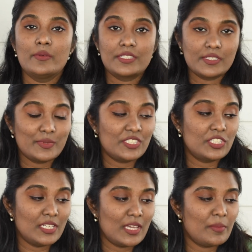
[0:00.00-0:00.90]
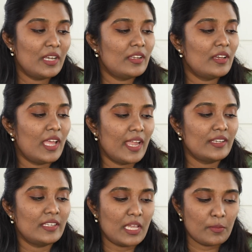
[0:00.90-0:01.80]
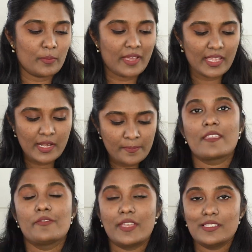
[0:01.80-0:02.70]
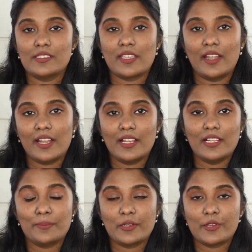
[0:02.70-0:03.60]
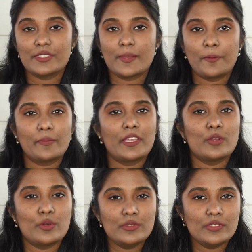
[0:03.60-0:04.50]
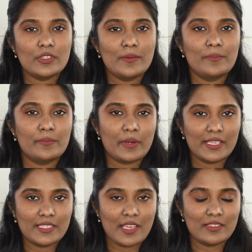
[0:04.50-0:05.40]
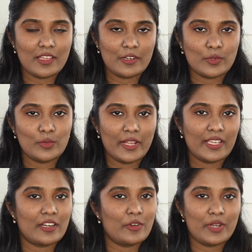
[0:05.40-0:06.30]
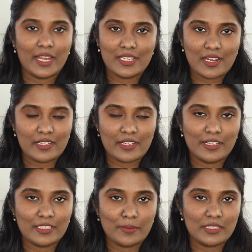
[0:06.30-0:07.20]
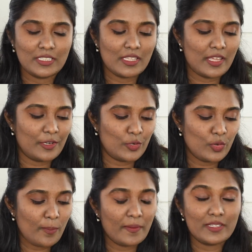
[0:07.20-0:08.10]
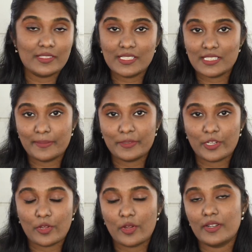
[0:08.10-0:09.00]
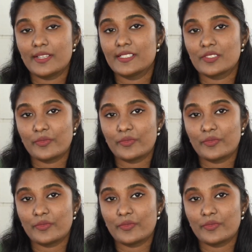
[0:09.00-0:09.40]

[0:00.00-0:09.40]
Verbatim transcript: which is with chia butter and chamomile. Faces Canada la lip crayons epovume konjam pricey ah da irukum, like around eight hundred and the madiri da irukum, but this lip crayon is